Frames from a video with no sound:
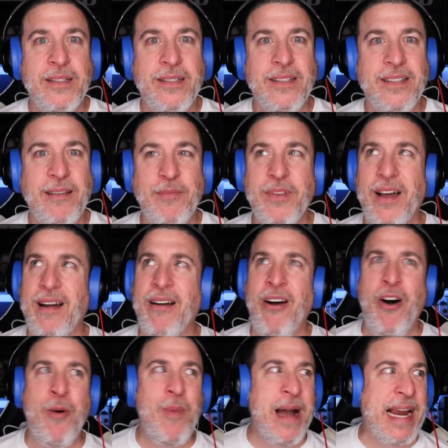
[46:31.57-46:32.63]
and be like,
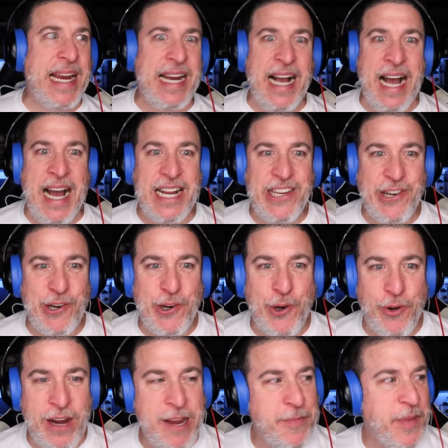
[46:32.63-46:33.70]
oh my God, you're
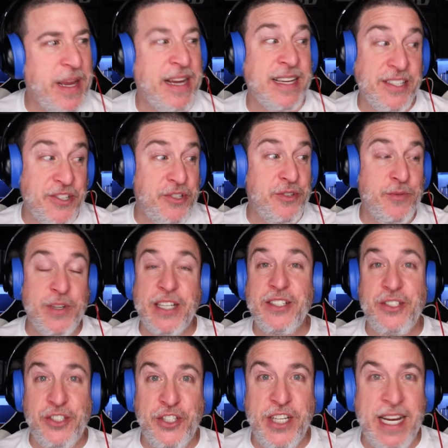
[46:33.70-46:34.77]
creepy.
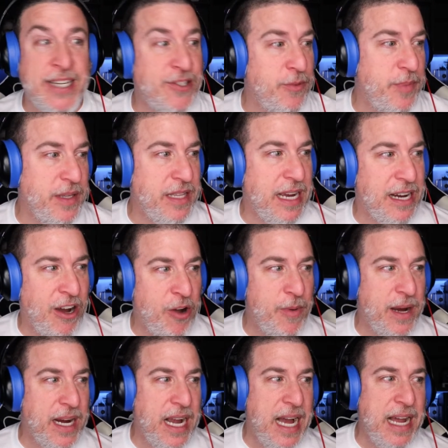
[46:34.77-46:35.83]
Because chicks will be like, oh
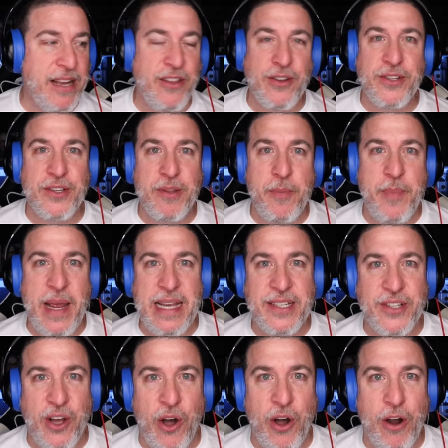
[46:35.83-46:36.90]
my God, those are the
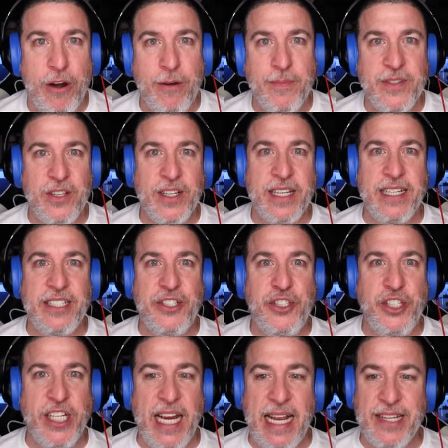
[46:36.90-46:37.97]
best arms. Look at his
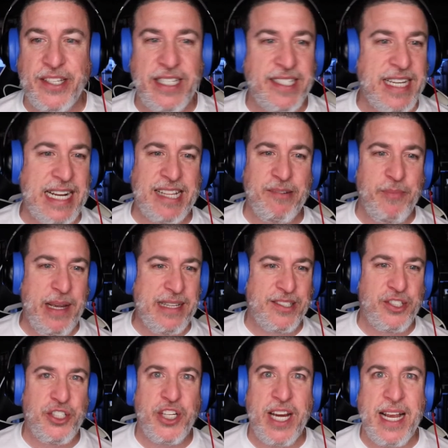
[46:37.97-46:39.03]
chest. He's got the best
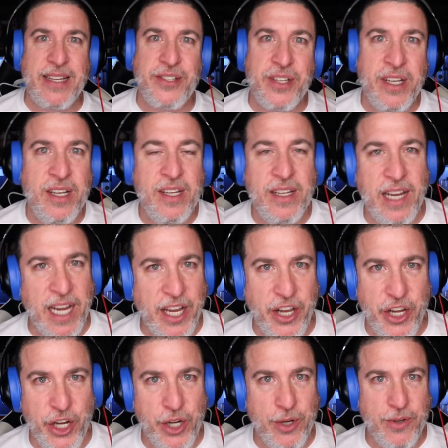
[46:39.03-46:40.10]
chest in
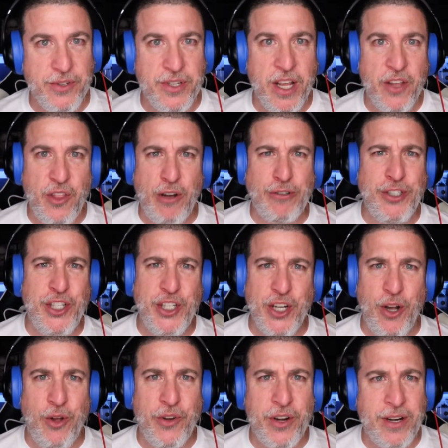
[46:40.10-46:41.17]
news. Those
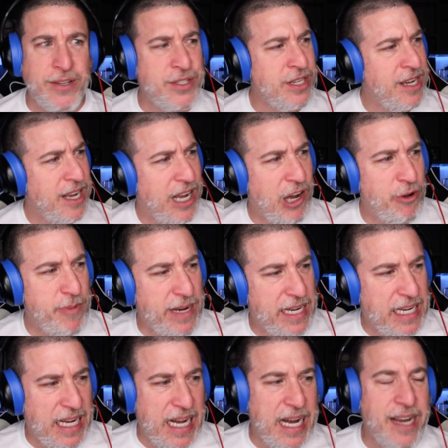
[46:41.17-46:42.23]
shoulders, oh my
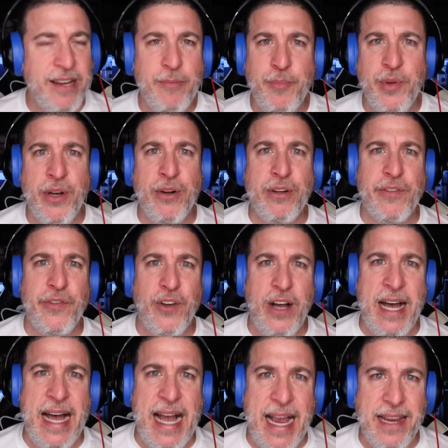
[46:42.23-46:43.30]
God, beautiful
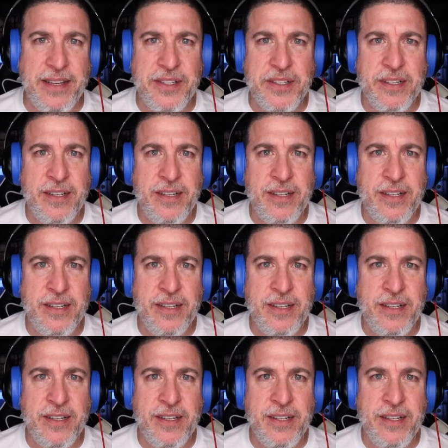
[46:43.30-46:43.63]
eyes.